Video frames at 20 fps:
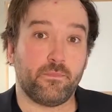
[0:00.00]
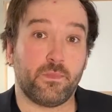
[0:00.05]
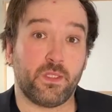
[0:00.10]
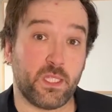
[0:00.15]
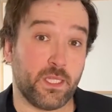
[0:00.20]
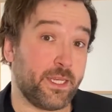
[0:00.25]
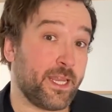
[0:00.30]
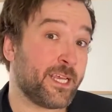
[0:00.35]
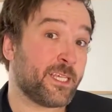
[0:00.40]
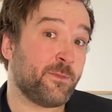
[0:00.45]

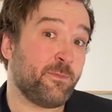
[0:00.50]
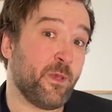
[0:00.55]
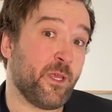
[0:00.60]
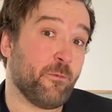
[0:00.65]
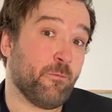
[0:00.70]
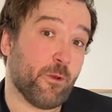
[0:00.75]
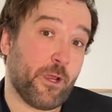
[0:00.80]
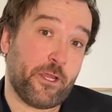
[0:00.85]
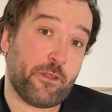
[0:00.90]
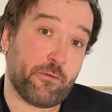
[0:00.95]
The next
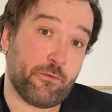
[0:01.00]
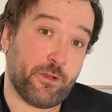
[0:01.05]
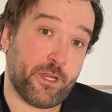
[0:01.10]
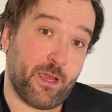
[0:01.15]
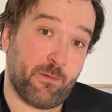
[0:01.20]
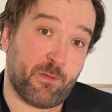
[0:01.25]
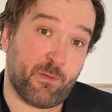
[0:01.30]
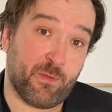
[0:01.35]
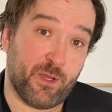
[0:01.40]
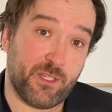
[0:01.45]
big breakthrough in
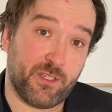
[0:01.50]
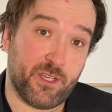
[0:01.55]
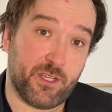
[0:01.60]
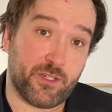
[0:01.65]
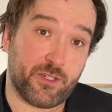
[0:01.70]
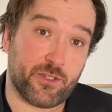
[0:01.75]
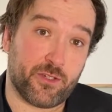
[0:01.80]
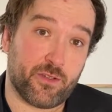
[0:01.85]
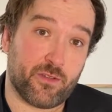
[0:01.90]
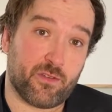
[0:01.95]

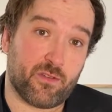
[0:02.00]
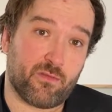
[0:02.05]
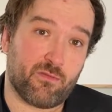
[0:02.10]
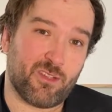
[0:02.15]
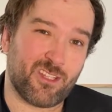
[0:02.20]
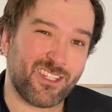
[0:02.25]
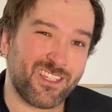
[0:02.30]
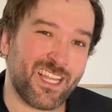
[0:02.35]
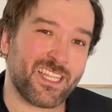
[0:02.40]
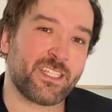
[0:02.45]
optimization
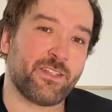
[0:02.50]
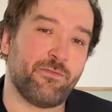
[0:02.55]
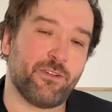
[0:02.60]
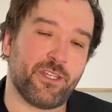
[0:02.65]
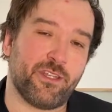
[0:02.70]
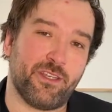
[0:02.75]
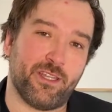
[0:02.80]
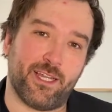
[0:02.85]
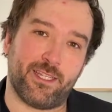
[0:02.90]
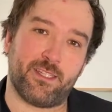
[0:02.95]
was less of a
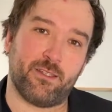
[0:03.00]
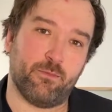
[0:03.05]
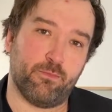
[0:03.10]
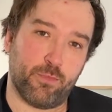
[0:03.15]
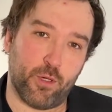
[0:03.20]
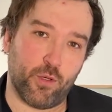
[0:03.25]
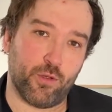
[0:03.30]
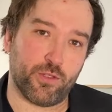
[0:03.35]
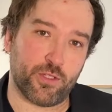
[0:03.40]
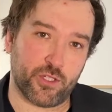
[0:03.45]
nuts and
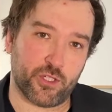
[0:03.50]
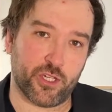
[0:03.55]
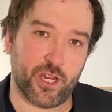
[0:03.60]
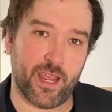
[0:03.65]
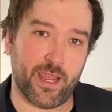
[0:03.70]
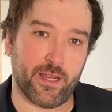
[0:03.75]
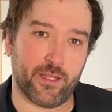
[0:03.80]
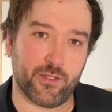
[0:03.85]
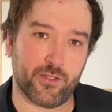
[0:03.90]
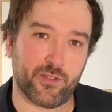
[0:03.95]
bolts
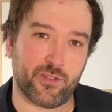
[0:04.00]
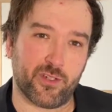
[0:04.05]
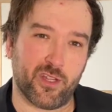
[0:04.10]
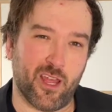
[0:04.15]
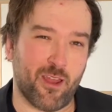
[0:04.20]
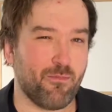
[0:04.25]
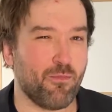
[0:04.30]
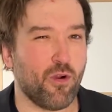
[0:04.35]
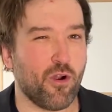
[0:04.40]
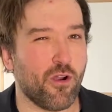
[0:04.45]
change,
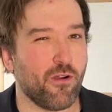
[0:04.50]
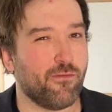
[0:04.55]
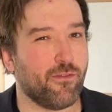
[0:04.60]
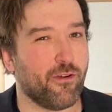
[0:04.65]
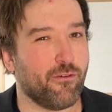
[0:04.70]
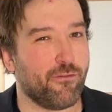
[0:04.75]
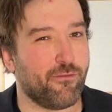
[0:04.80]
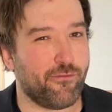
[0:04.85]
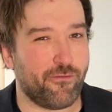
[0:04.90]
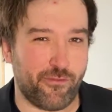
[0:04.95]
and more of
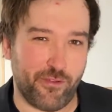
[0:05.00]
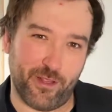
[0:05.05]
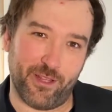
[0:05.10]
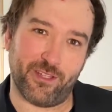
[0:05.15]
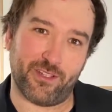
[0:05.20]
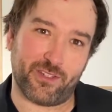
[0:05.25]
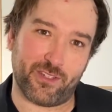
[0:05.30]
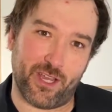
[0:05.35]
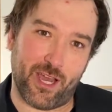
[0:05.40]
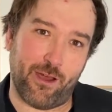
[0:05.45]
a
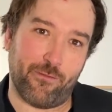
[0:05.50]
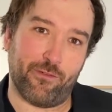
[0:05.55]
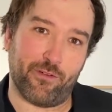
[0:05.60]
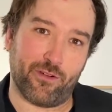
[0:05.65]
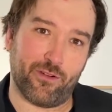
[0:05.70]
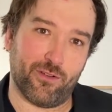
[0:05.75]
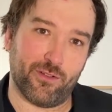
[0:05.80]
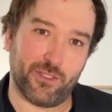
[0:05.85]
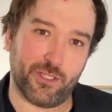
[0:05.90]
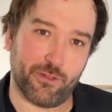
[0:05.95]

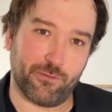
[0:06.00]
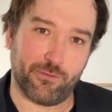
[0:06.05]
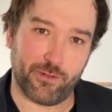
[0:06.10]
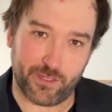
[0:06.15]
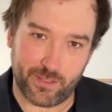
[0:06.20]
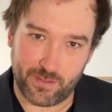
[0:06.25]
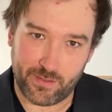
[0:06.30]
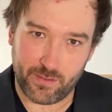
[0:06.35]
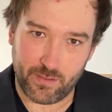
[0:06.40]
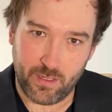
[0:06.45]
philosophical
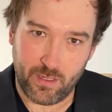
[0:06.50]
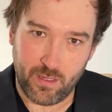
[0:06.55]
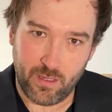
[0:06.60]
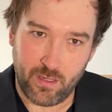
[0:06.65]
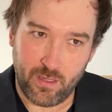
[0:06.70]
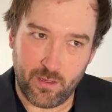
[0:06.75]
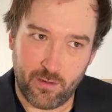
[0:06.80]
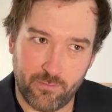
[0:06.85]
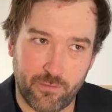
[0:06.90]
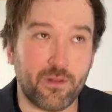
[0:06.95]
difference.
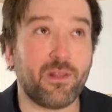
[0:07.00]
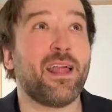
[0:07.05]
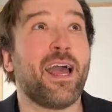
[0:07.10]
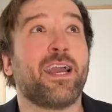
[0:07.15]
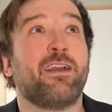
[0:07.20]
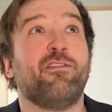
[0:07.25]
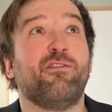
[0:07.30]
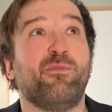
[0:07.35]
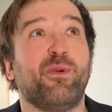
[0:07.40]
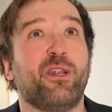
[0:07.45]
For
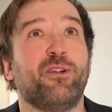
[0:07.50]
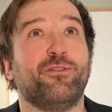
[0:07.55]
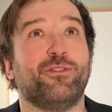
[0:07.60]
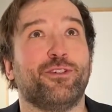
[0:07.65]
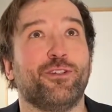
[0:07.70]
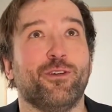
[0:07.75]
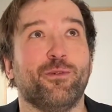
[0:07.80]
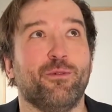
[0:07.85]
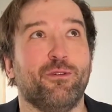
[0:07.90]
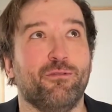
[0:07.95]
lack of a better
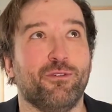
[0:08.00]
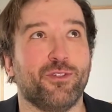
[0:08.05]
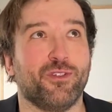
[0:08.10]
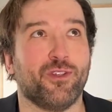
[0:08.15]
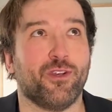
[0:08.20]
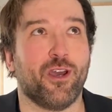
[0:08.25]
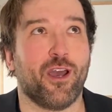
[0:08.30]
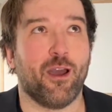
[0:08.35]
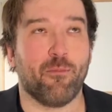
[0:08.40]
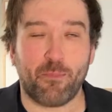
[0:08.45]
term, it was
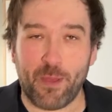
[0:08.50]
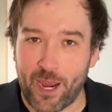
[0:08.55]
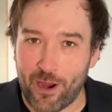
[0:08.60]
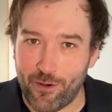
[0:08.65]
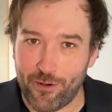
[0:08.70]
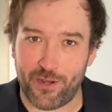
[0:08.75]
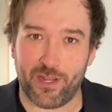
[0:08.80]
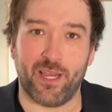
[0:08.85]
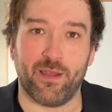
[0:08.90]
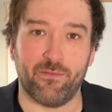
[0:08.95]
a
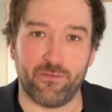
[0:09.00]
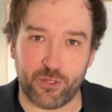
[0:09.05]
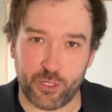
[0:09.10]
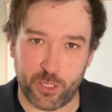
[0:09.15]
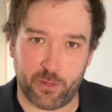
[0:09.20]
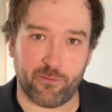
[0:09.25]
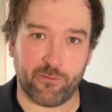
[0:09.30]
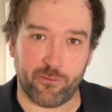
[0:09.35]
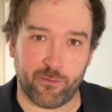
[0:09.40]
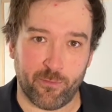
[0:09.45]
paradigm
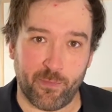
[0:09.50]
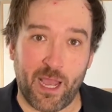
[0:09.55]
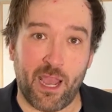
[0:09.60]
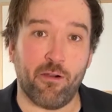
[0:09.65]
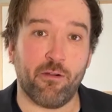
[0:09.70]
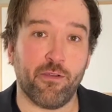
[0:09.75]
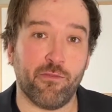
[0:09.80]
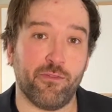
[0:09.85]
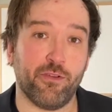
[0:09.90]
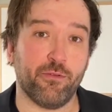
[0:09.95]
shift from
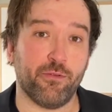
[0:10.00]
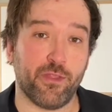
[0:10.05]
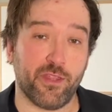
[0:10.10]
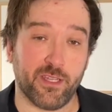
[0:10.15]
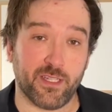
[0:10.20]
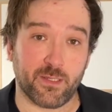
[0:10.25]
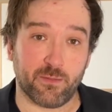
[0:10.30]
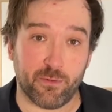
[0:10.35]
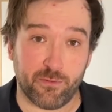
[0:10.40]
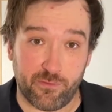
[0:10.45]
how we viewed
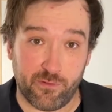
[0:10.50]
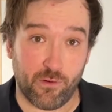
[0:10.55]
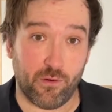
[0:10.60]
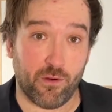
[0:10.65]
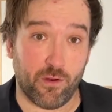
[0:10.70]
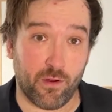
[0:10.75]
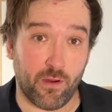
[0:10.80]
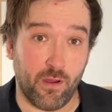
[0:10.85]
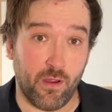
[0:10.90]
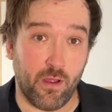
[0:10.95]
things
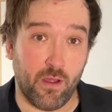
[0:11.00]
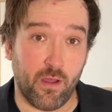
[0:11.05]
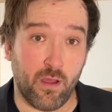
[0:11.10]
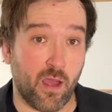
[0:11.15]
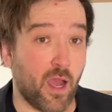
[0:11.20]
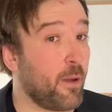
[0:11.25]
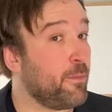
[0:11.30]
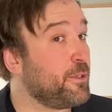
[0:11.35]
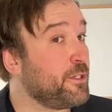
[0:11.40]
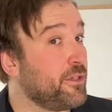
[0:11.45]
before.
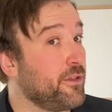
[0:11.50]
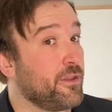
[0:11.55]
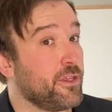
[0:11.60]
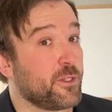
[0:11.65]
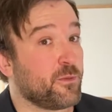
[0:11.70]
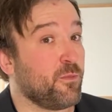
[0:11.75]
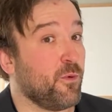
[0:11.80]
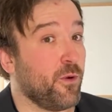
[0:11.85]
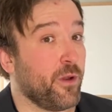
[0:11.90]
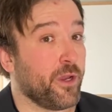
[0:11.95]
Up until
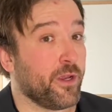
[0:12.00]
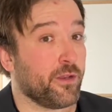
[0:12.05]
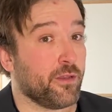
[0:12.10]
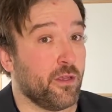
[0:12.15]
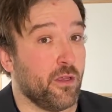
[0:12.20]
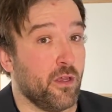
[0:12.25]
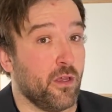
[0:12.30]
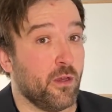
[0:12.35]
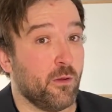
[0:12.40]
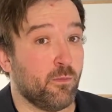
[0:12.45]
this point,
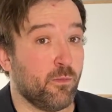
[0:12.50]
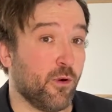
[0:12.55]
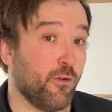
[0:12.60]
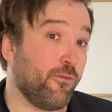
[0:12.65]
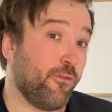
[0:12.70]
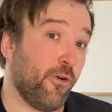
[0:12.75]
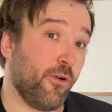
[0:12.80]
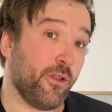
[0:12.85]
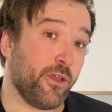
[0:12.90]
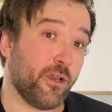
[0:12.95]

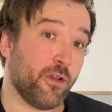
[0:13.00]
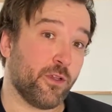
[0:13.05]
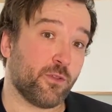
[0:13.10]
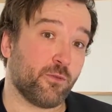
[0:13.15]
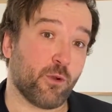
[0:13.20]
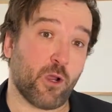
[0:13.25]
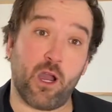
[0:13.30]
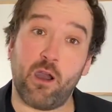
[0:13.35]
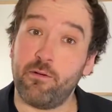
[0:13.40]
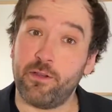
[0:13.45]
portfolios
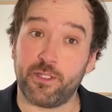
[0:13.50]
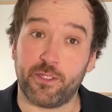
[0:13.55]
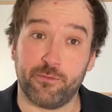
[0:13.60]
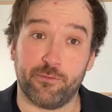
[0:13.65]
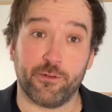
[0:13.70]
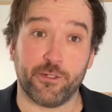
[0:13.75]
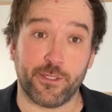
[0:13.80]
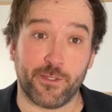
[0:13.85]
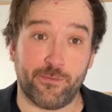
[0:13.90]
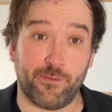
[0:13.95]
were always
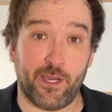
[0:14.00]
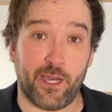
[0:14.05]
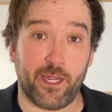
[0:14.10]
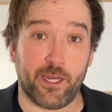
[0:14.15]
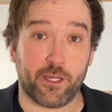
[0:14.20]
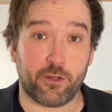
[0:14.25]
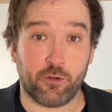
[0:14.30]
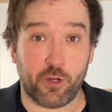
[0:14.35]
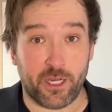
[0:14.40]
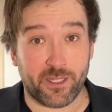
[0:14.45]
diversified
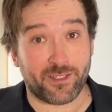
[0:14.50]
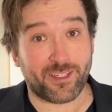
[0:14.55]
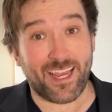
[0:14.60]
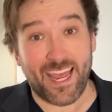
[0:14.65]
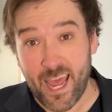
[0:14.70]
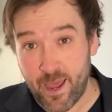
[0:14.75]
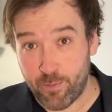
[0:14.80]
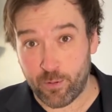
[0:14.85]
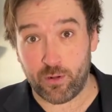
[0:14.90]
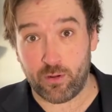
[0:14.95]
across
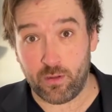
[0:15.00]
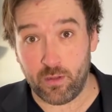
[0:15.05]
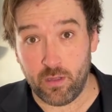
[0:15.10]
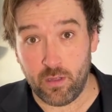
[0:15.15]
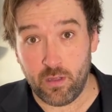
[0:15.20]
capital.